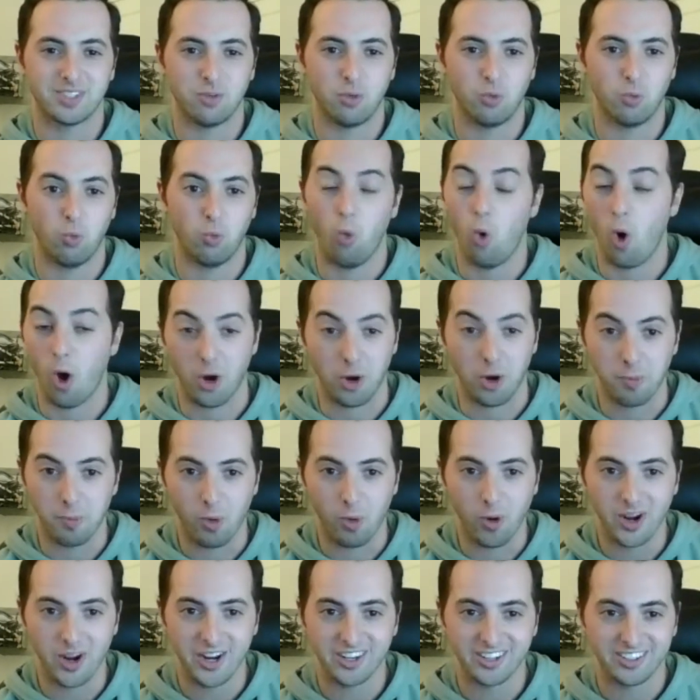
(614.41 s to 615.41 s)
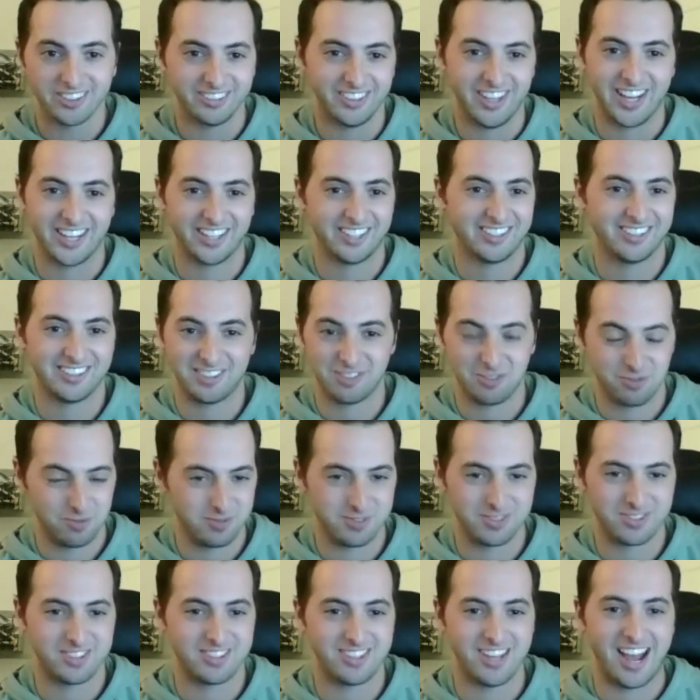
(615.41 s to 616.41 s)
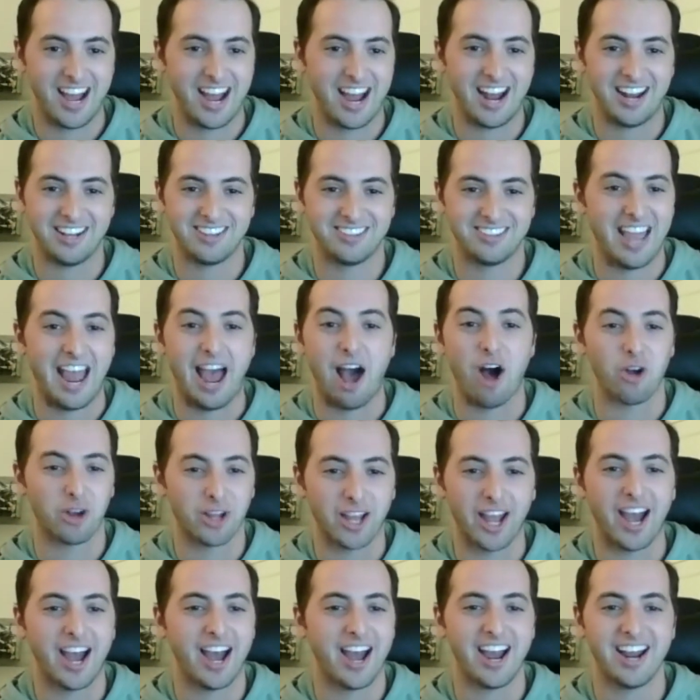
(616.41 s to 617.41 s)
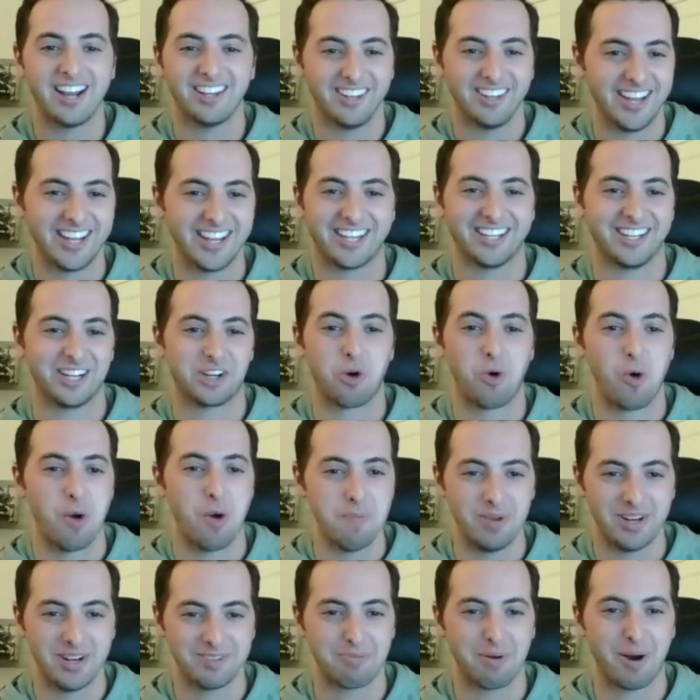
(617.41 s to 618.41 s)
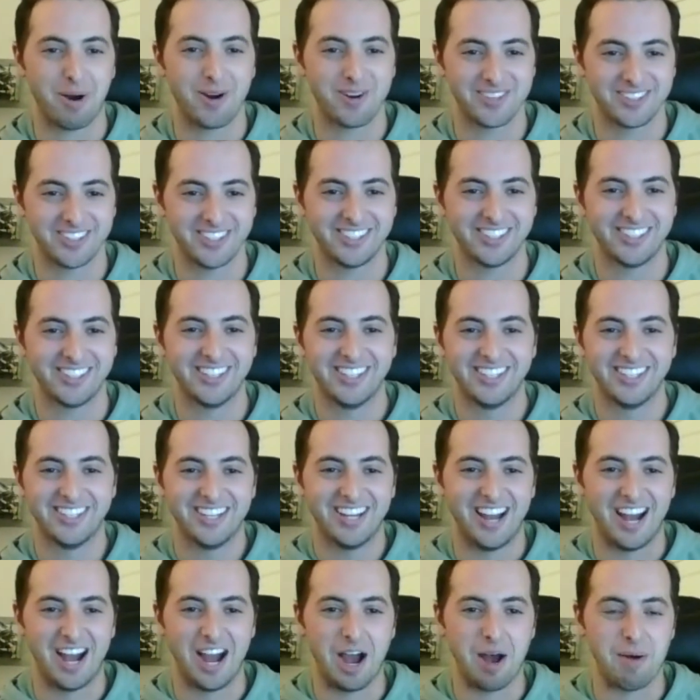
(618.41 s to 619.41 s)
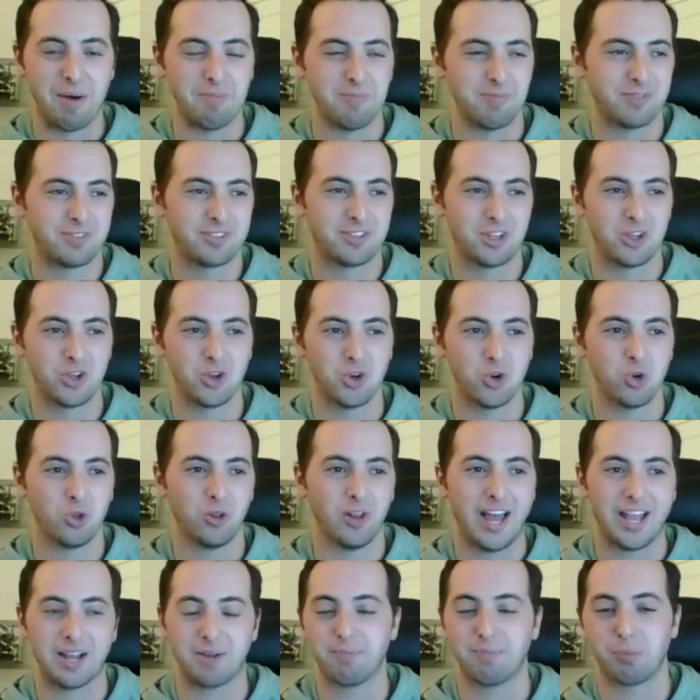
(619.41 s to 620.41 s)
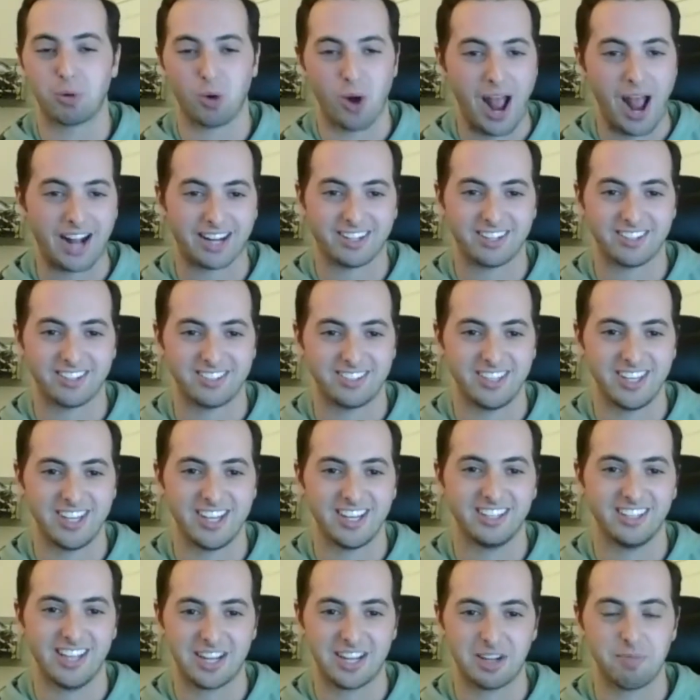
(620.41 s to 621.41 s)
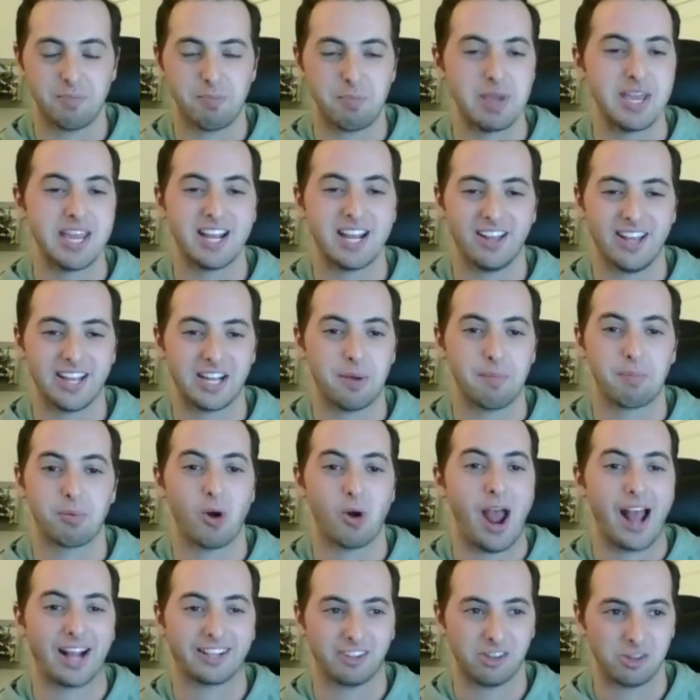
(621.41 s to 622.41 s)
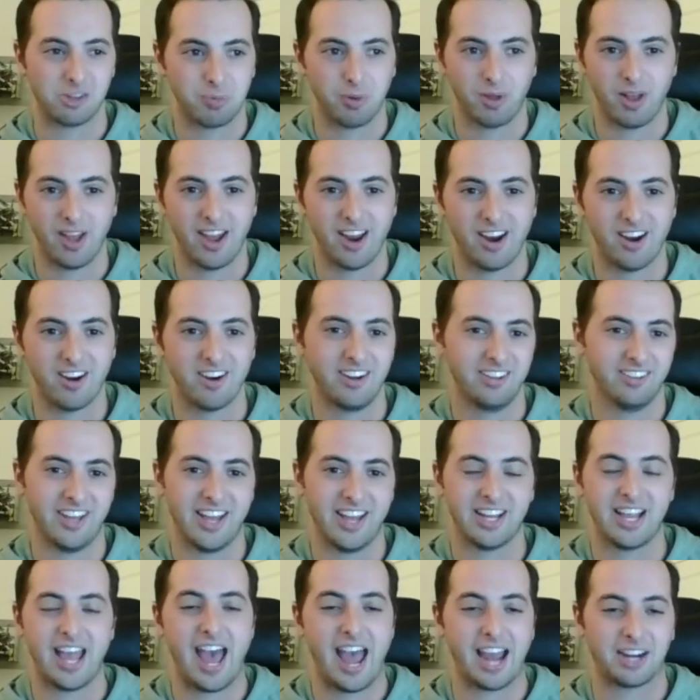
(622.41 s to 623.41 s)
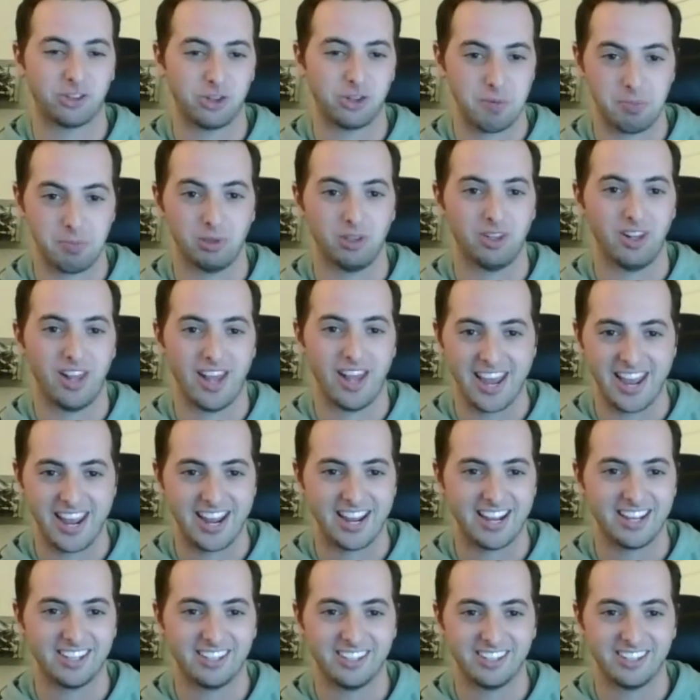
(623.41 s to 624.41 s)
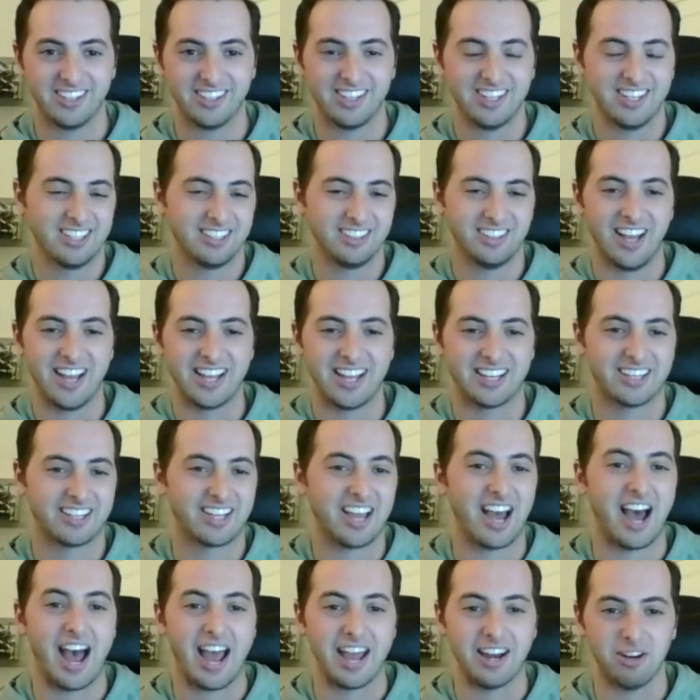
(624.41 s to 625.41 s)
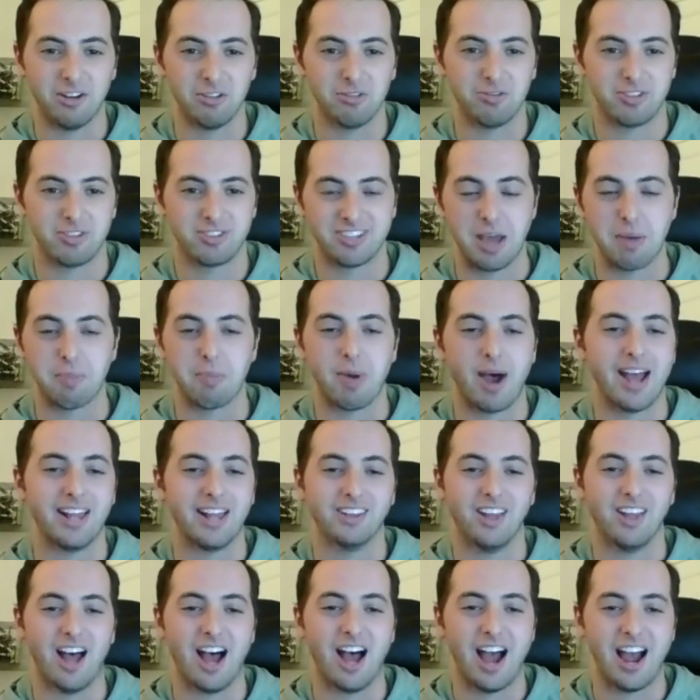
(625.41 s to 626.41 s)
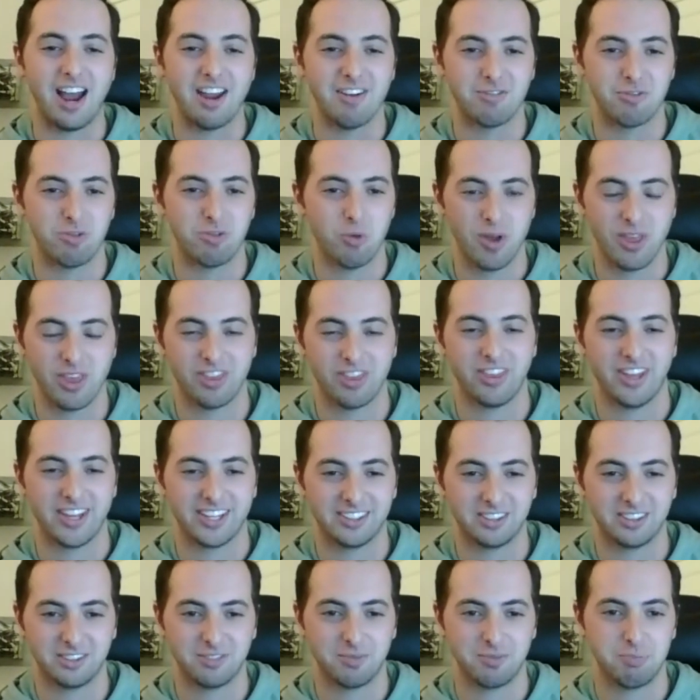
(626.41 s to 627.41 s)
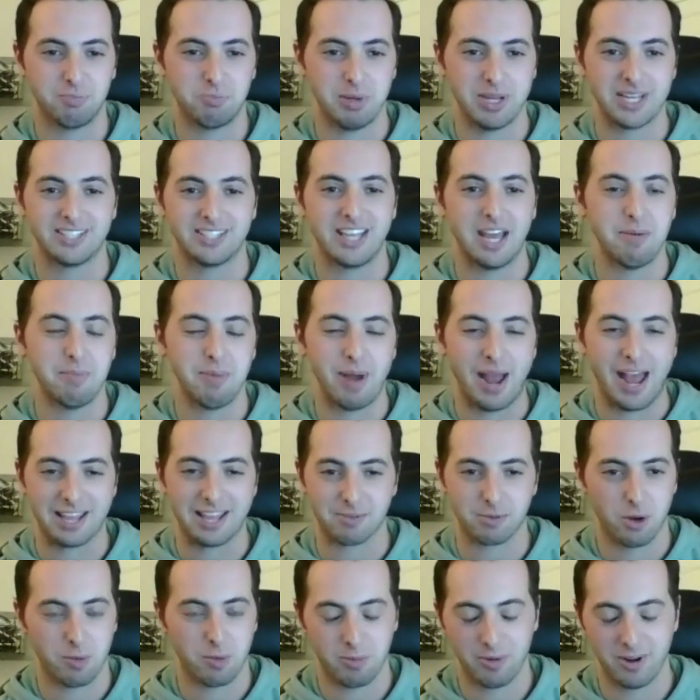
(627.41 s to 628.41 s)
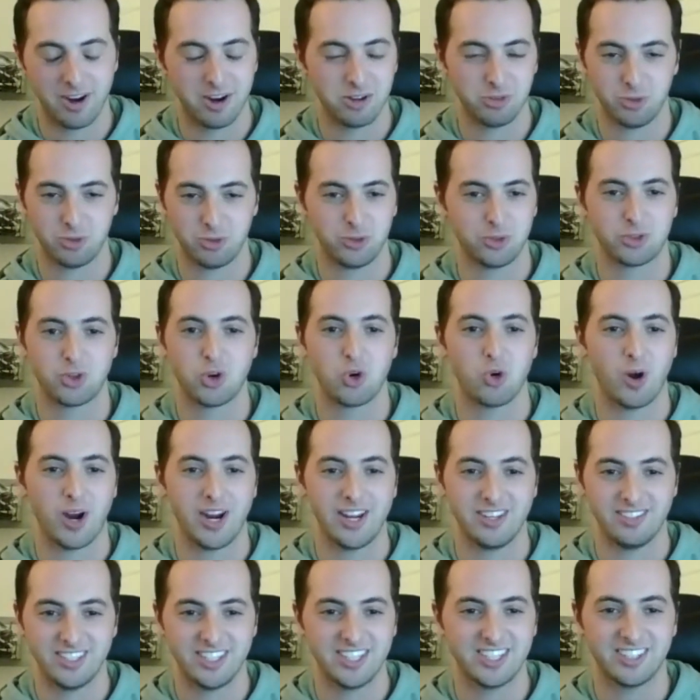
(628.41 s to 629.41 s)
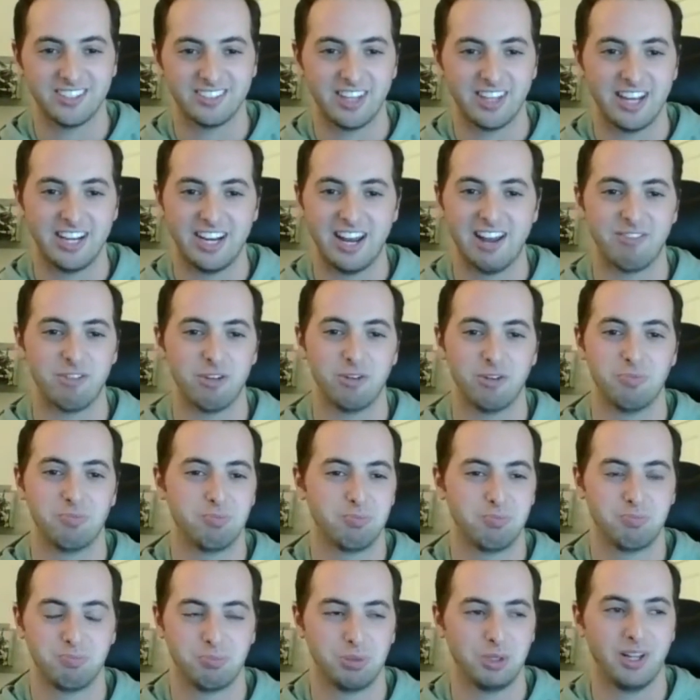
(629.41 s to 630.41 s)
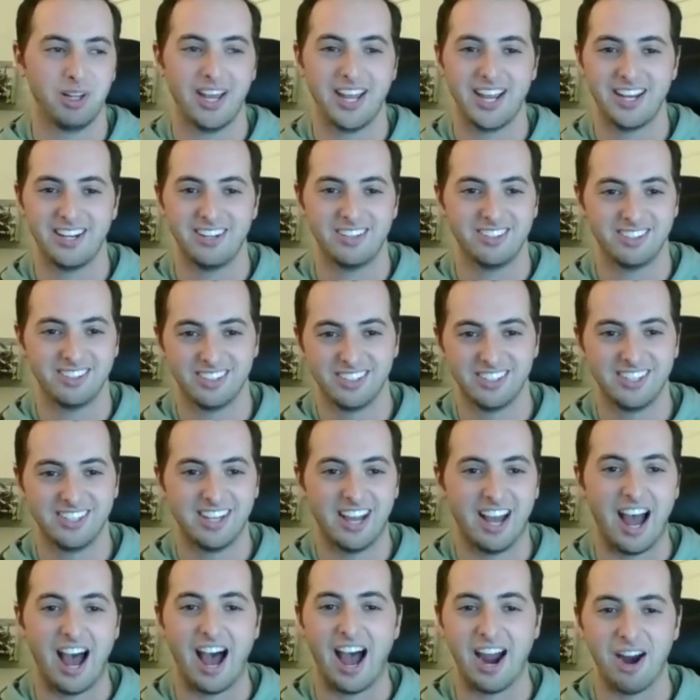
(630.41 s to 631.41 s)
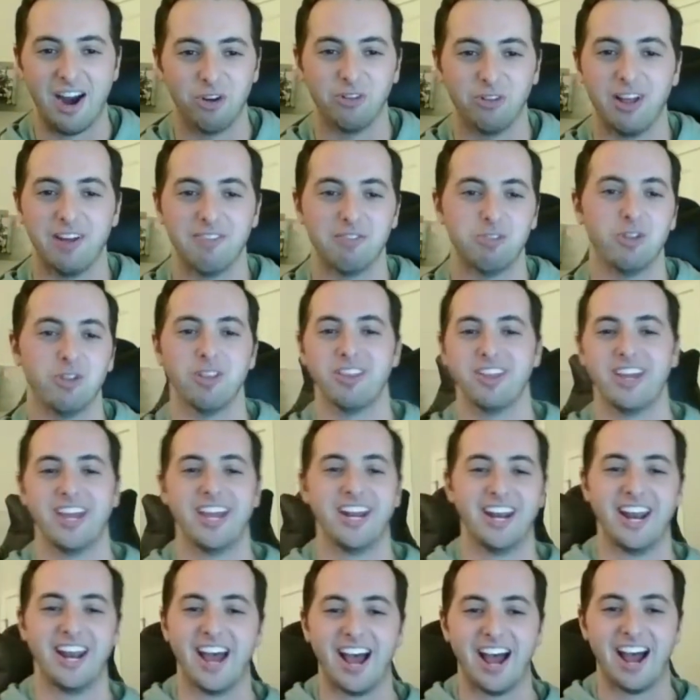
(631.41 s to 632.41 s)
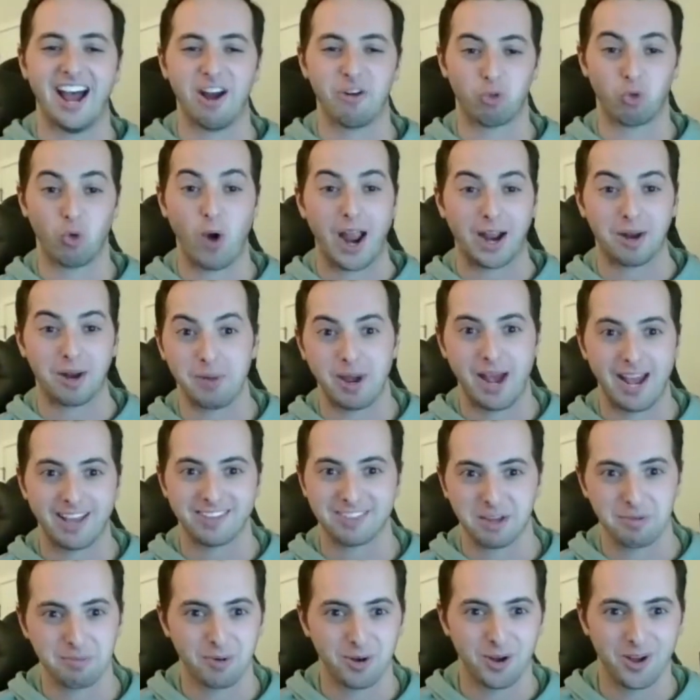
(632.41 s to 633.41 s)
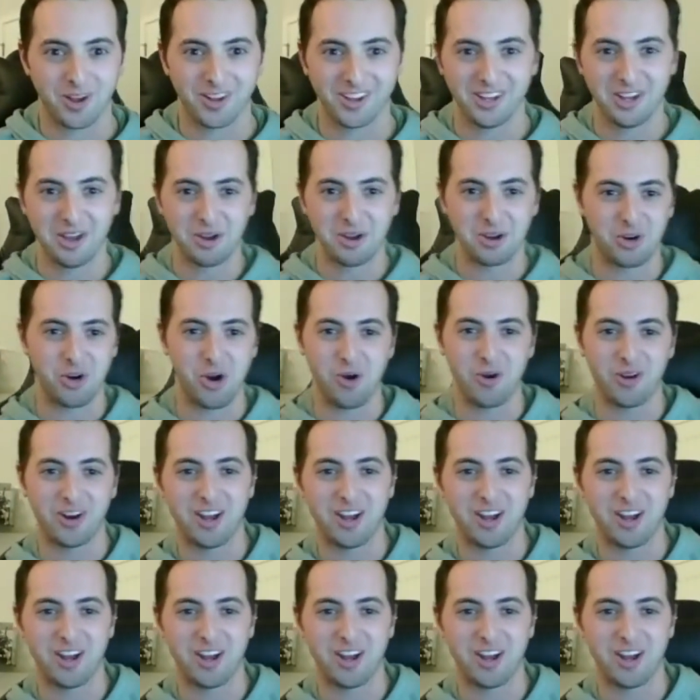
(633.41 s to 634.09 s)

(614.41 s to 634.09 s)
water boy, like towel guy, like equipment person, to like practicing, like being like a practice player and like actually playing like kind of semi-live with like Big Ten basketball players, which was crazy because I never played higher level than rec basketball growing up.